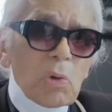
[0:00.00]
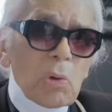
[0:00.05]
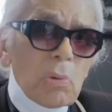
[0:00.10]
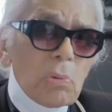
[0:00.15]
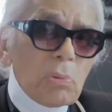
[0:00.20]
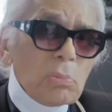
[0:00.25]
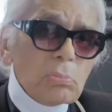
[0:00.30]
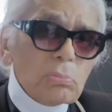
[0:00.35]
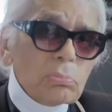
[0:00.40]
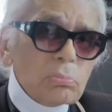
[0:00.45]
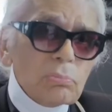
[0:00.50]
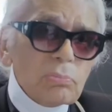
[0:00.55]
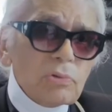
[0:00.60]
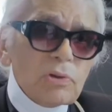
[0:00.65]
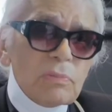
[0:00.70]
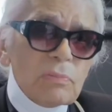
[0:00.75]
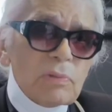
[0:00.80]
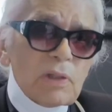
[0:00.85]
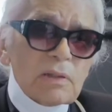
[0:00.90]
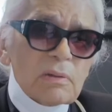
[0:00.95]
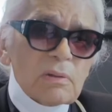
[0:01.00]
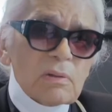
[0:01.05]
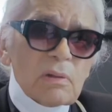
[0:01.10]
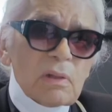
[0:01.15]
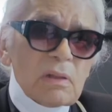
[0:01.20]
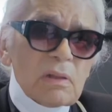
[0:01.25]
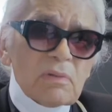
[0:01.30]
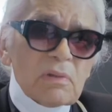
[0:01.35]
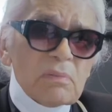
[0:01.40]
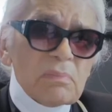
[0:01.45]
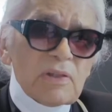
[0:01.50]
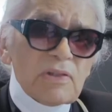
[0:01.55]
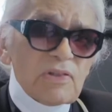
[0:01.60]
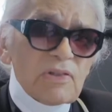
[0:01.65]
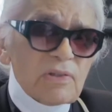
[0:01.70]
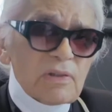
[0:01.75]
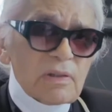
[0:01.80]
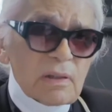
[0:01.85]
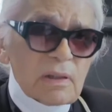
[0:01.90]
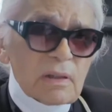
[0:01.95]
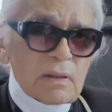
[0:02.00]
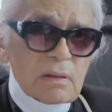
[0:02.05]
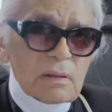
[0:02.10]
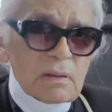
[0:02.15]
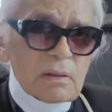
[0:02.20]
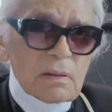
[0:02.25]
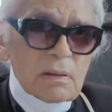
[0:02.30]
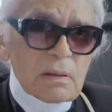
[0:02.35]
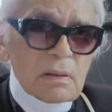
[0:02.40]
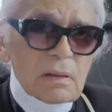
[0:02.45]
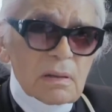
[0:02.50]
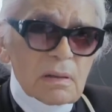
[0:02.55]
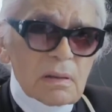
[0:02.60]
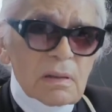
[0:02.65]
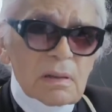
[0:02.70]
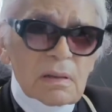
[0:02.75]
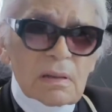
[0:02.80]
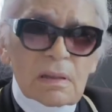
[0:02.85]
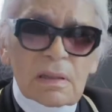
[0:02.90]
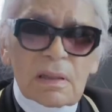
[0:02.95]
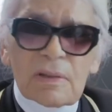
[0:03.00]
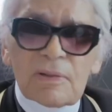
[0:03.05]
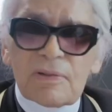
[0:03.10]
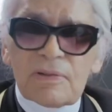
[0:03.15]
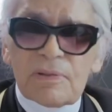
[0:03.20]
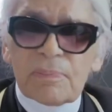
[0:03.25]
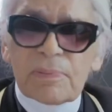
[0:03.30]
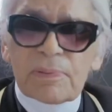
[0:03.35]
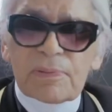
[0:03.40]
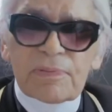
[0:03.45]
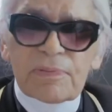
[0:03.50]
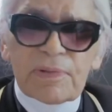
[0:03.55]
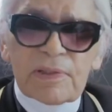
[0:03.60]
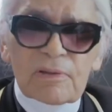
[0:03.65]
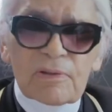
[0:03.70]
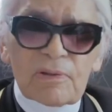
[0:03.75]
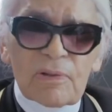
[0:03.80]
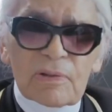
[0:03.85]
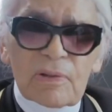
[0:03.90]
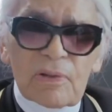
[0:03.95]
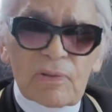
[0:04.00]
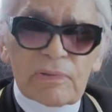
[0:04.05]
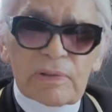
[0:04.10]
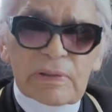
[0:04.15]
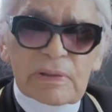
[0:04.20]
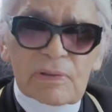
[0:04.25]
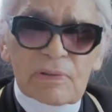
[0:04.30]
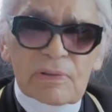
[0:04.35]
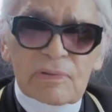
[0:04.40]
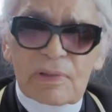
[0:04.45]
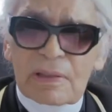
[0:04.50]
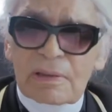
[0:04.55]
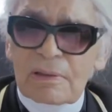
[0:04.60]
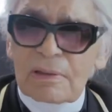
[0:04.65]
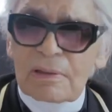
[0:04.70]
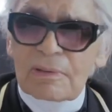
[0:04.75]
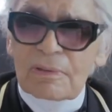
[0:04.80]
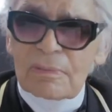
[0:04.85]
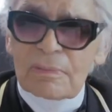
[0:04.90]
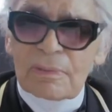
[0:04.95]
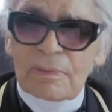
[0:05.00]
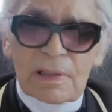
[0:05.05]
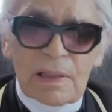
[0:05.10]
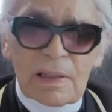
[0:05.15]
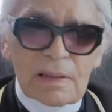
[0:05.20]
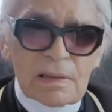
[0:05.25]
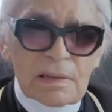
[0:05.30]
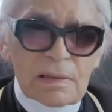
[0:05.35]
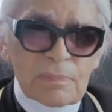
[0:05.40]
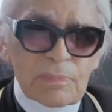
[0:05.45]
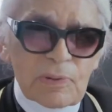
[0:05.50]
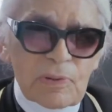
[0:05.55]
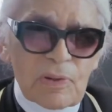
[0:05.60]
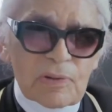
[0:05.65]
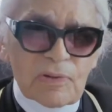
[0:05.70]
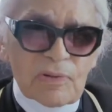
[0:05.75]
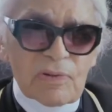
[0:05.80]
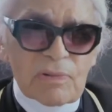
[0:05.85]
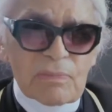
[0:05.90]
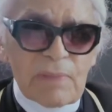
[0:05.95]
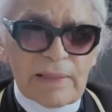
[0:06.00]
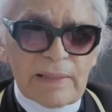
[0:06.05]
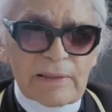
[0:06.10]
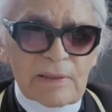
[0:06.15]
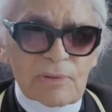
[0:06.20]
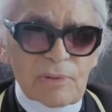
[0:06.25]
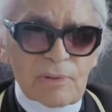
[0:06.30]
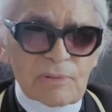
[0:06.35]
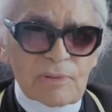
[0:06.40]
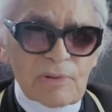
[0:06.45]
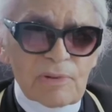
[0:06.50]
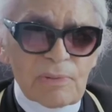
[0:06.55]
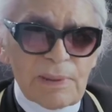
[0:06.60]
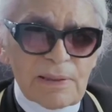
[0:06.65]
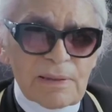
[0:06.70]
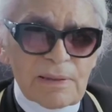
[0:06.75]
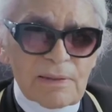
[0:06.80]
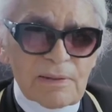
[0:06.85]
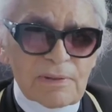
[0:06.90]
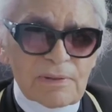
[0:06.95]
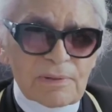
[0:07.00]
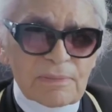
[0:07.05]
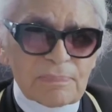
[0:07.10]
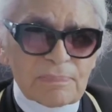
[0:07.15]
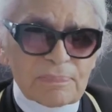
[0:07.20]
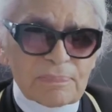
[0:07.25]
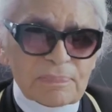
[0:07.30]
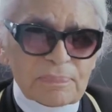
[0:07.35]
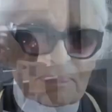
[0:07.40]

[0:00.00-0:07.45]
No, she never mentioned that. Huh? And she preferred Sonia Rykiel dresses to what I did because it reminded her to the 20s.